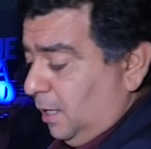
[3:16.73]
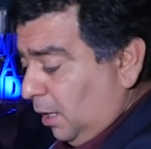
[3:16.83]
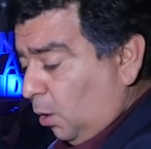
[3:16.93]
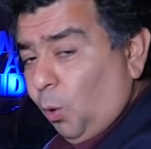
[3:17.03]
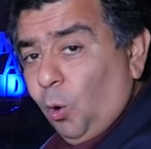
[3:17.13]

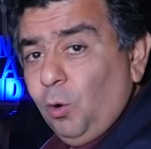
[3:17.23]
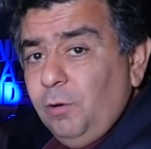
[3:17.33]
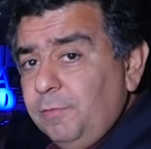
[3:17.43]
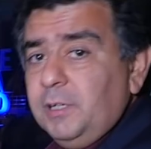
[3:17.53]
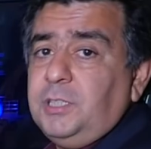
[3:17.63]
Now all
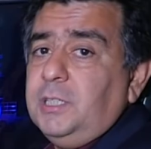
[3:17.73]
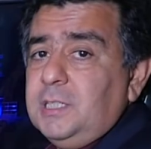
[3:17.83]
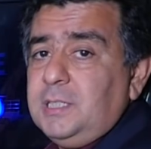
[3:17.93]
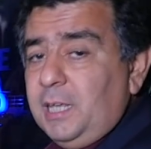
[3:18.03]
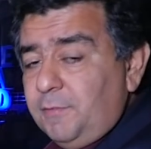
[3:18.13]

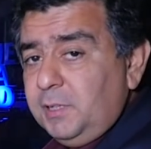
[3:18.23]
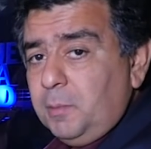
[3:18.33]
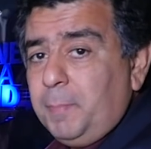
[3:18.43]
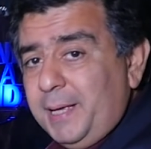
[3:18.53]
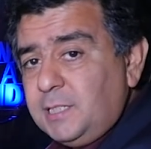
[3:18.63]
versions, even the
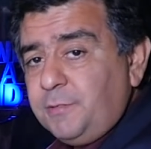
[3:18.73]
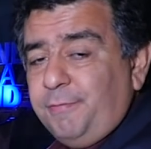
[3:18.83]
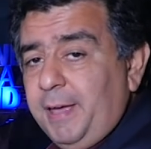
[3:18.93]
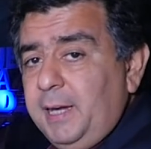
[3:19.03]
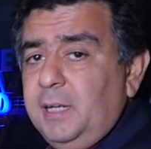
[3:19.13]
base
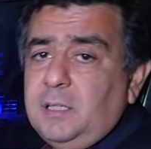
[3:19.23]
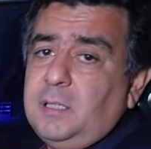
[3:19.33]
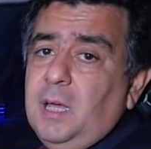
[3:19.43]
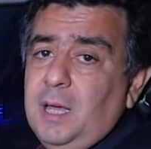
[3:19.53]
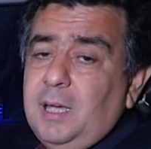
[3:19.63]
variant,